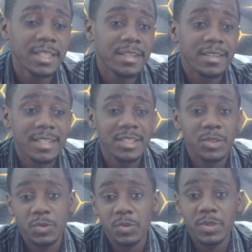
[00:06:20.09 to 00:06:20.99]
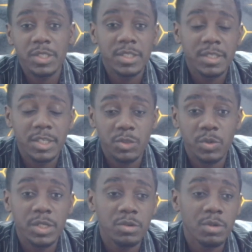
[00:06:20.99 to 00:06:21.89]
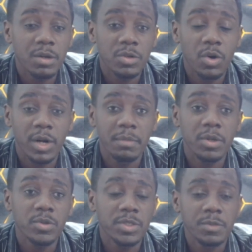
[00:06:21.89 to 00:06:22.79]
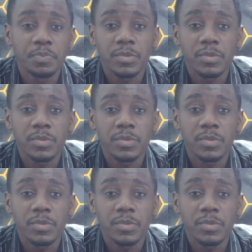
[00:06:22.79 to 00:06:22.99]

that it was really a training ground corner, because